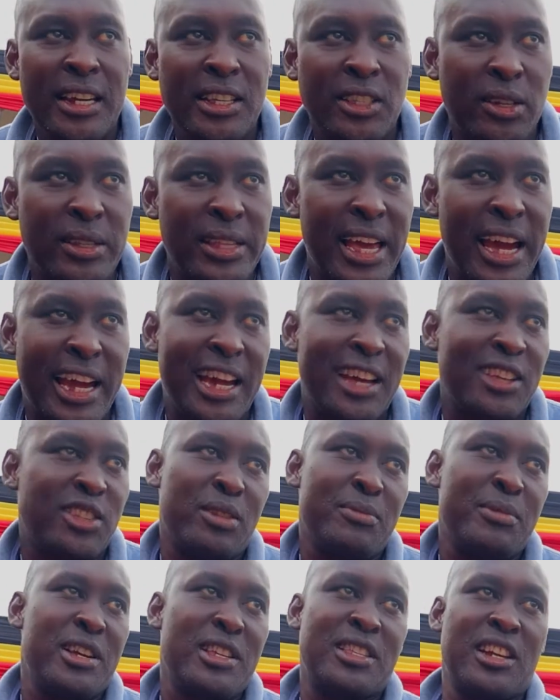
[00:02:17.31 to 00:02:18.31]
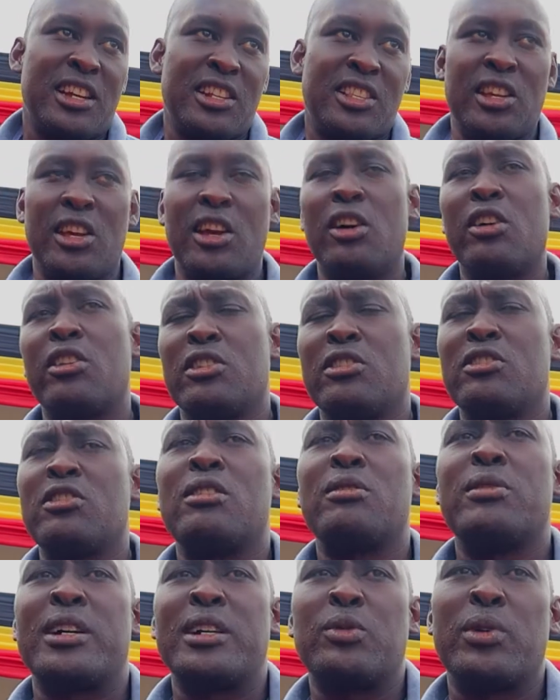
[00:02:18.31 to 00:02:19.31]
So there are customers that say, oh, you
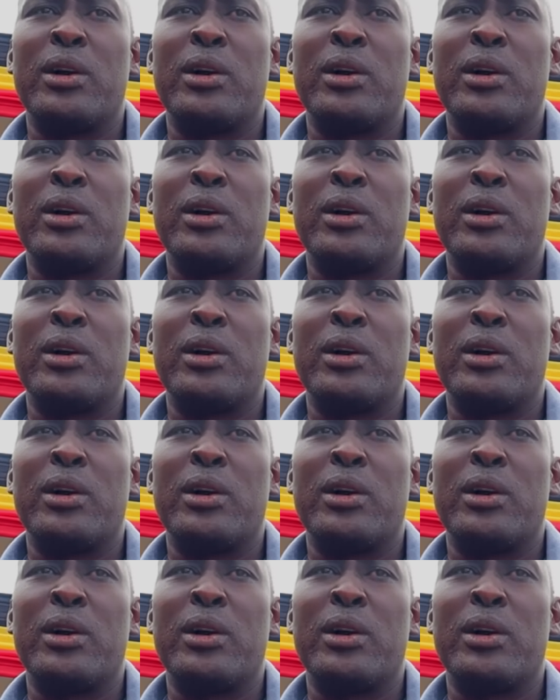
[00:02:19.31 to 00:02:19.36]
know what,